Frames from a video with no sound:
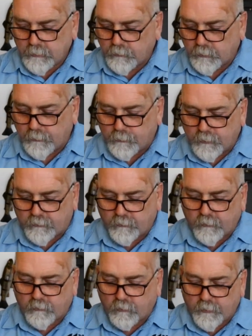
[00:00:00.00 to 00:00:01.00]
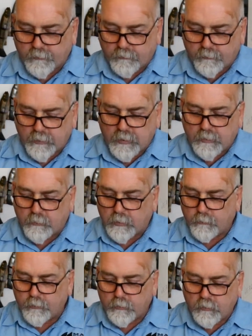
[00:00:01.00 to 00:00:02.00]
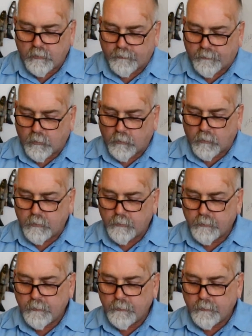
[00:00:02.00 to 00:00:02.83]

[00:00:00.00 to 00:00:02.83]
So this is the size of the gear I would use for